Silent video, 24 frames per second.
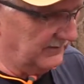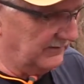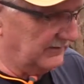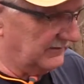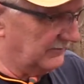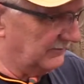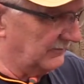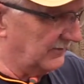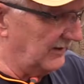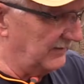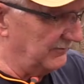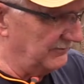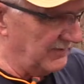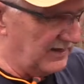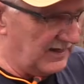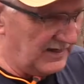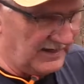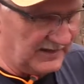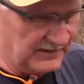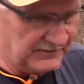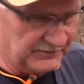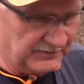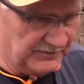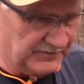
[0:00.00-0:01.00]
get the right
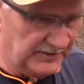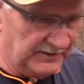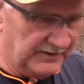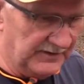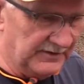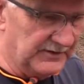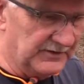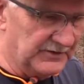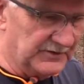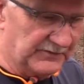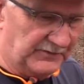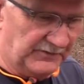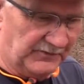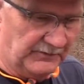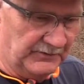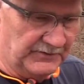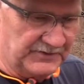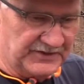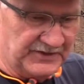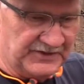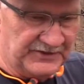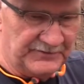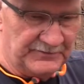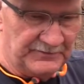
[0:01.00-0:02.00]
mags with the guns before we
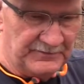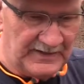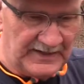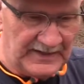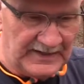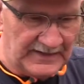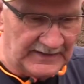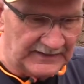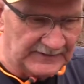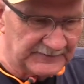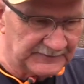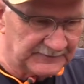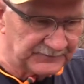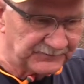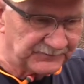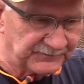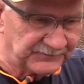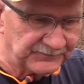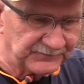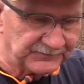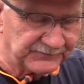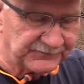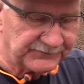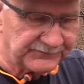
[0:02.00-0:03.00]
send them back.
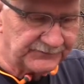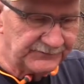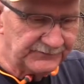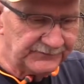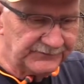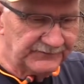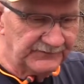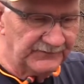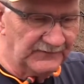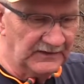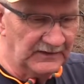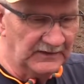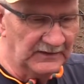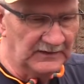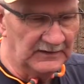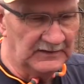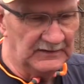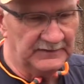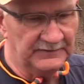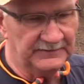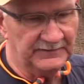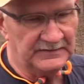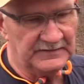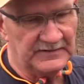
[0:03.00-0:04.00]

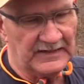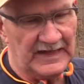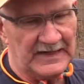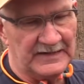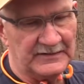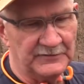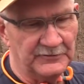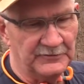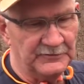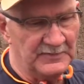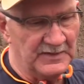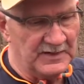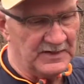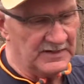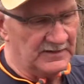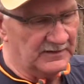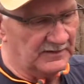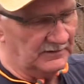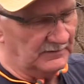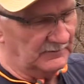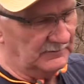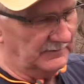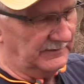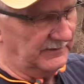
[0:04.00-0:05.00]
The tactical
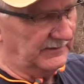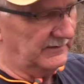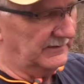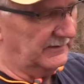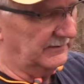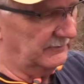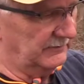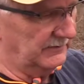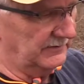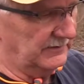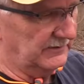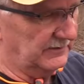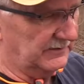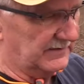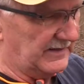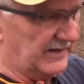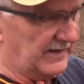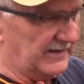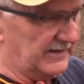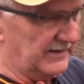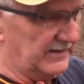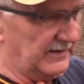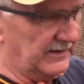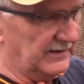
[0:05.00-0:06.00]
model we looked
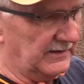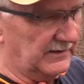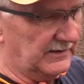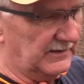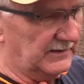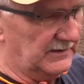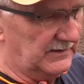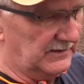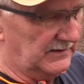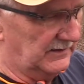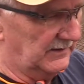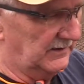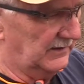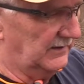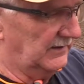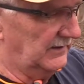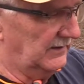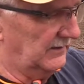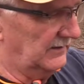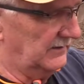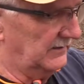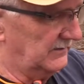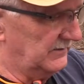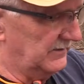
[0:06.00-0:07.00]
at again,
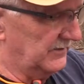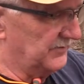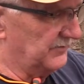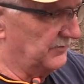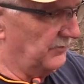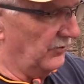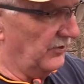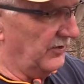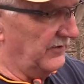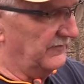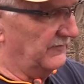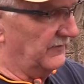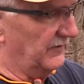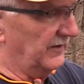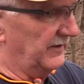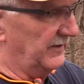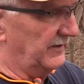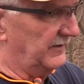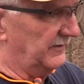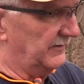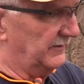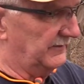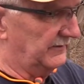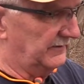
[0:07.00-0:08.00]
just
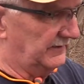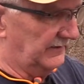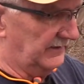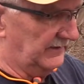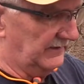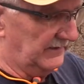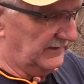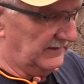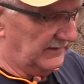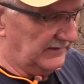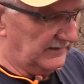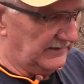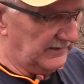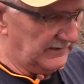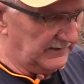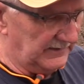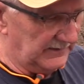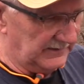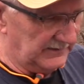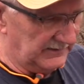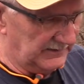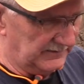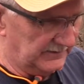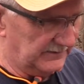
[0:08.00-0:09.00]
briefly,
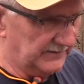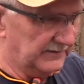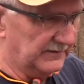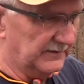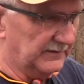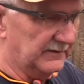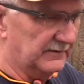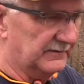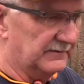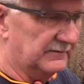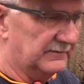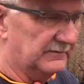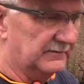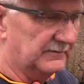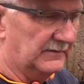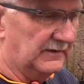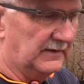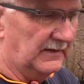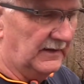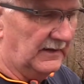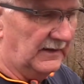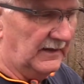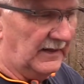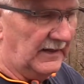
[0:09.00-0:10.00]
and
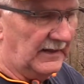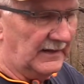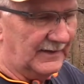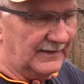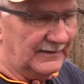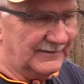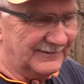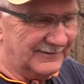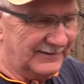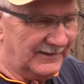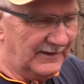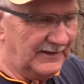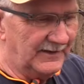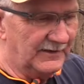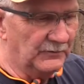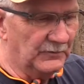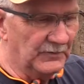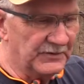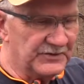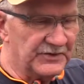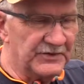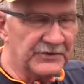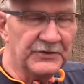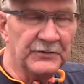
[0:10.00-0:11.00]
Again,
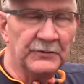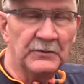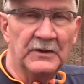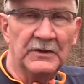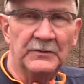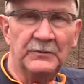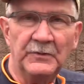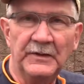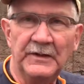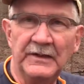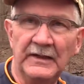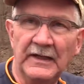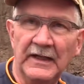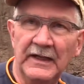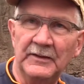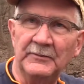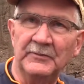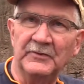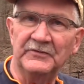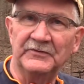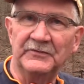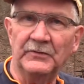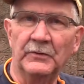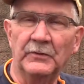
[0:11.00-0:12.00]
wasn't the one we had
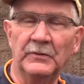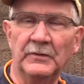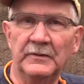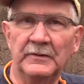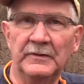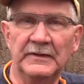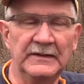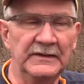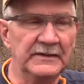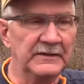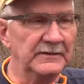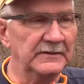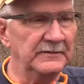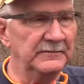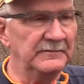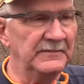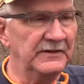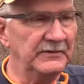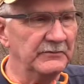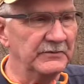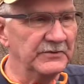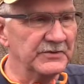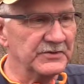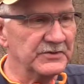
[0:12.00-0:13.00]
before?
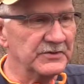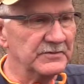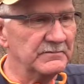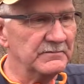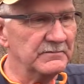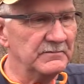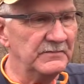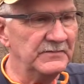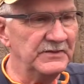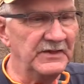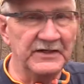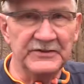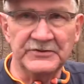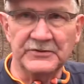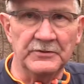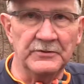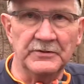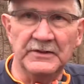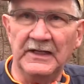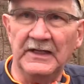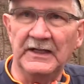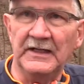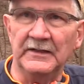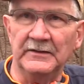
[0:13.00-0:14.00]
It was
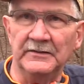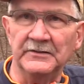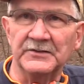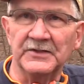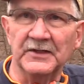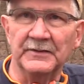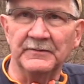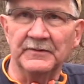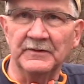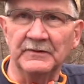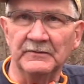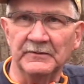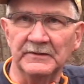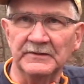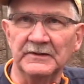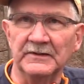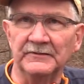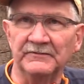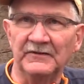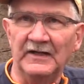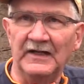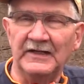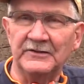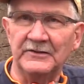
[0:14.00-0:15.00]
Desert Tan or something, wasn't
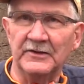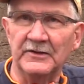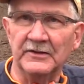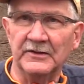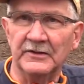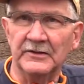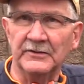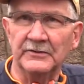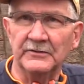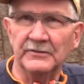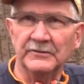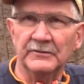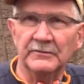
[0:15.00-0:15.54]
it? Flat Dark Earth.